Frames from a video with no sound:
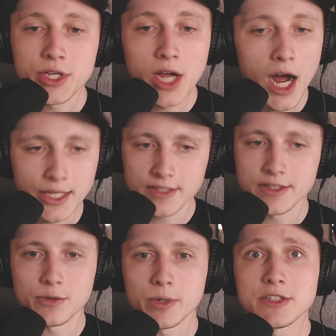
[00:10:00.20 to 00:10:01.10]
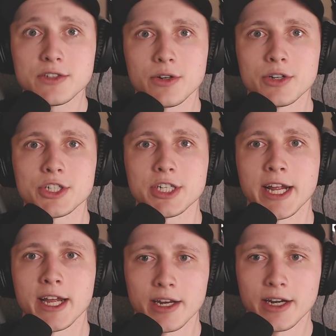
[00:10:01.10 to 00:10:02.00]
constant research
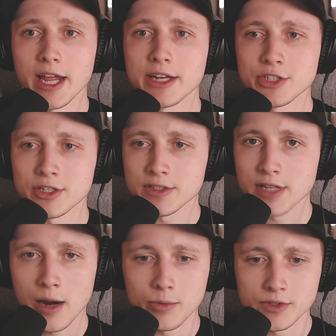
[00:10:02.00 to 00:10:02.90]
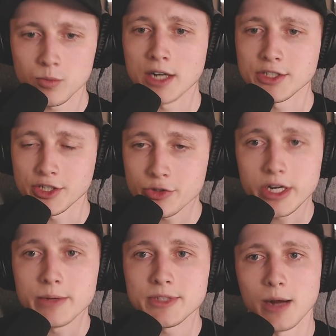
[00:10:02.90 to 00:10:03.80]
and just, I was watching
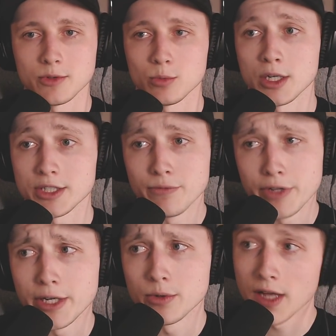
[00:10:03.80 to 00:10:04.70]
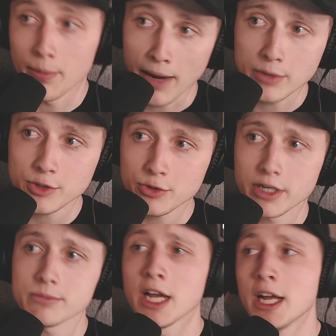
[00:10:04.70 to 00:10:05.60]
streams, I was watching videos about
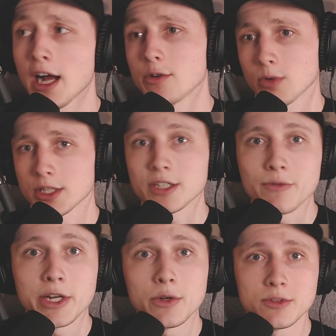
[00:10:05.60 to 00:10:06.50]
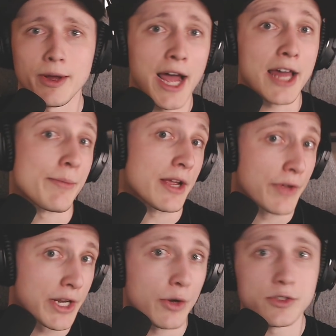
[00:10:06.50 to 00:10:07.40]
streams, I was watching videos about how to make
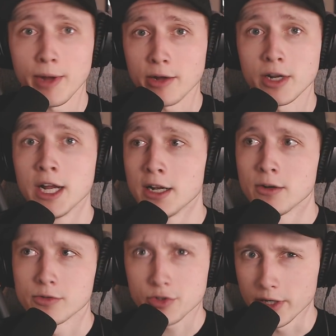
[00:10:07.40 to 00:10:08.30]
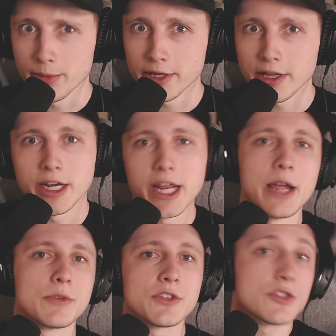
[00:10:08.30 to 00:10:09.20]
videos, about streaming, and it
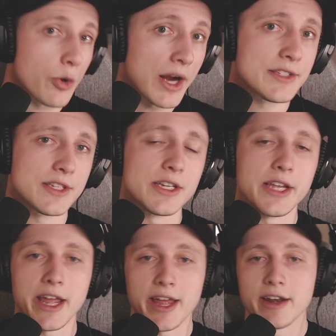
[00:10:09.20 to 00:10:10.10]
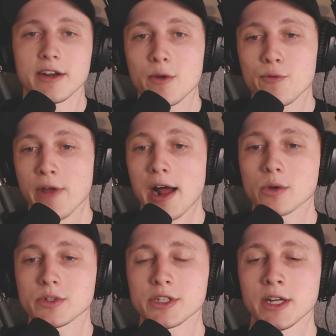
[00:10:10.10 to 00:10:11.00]
was just crazy, and
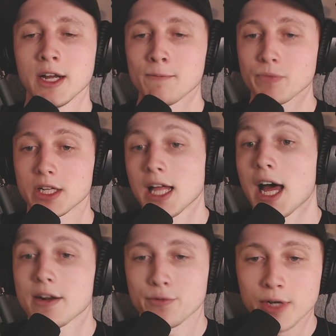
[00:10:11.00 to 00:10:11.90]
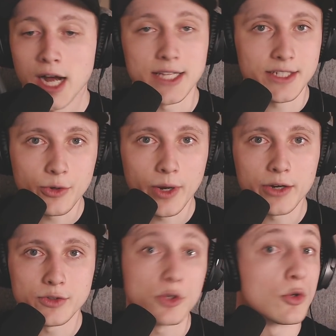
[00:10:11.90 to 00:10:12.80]
found a lot of content
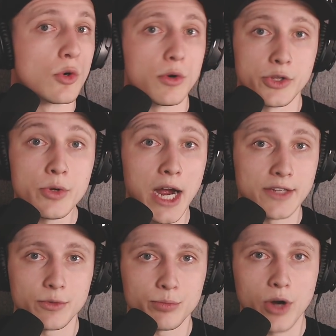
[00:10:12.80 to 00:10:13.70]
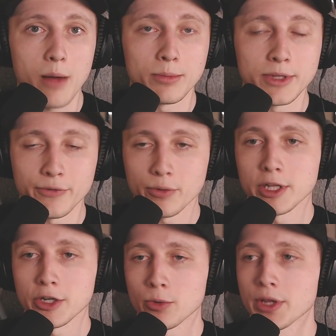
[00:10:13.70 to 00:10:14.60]
creators who you guys are probably
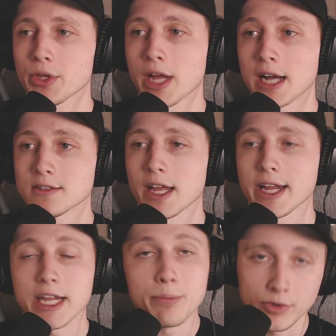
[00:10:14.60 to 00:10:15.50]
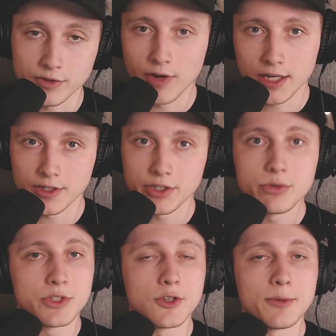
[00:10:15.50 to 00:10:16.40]
familiar with, guys like EposVox on
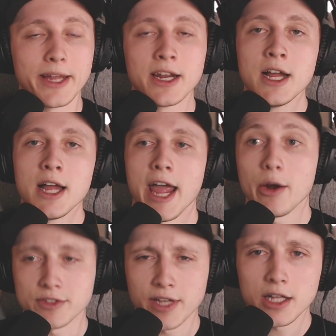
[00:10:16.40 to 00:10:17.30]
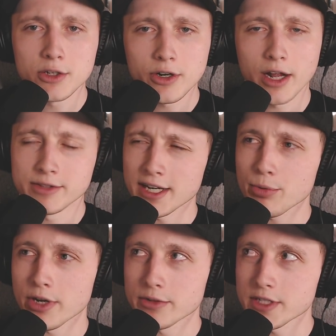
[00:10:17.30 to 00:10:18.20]
YouTube and Harris Heller. Did I
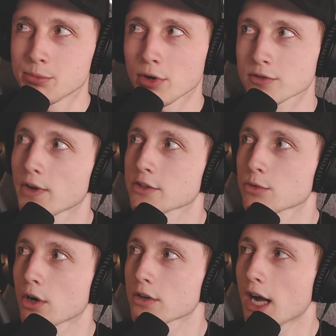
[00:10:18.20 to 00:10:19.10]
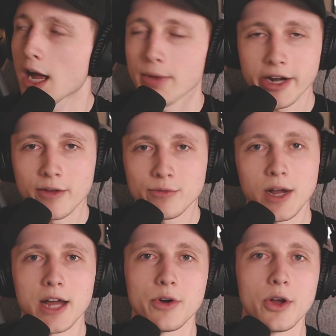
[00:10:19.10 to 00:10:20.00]
pronounce EposVox wrong? I might have.
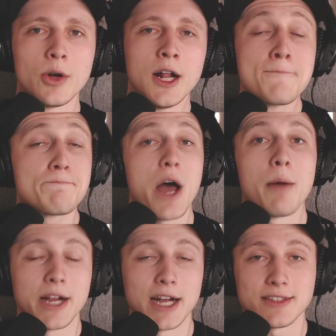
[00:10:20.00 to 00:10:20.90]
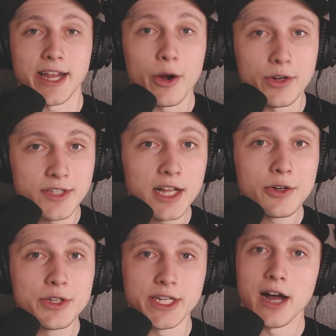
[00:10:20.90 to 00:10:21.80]
I don't know. But guys like Harris Heller
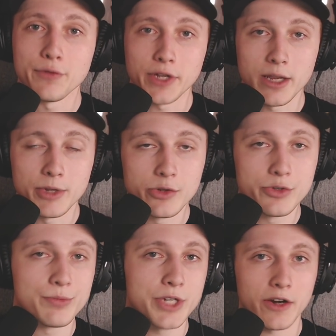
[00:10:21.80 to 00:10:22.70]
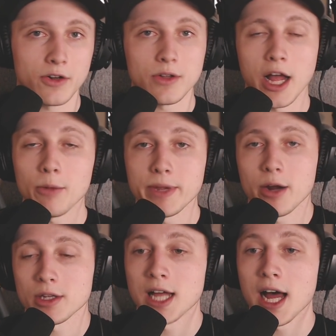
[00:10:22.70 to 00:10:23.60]
and the Alpha Gaming YouTube channel helped me out
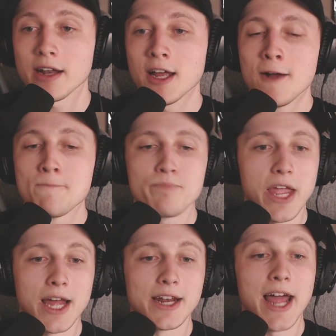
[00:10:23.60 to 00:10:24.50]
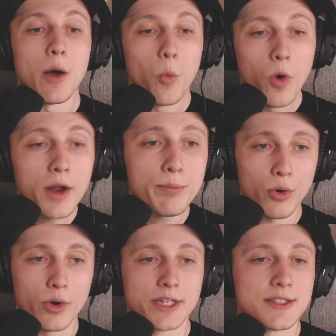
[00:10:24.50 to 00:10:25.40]
a lot. And at one
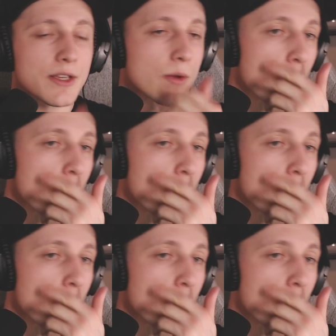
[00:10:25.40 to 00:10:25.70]
point,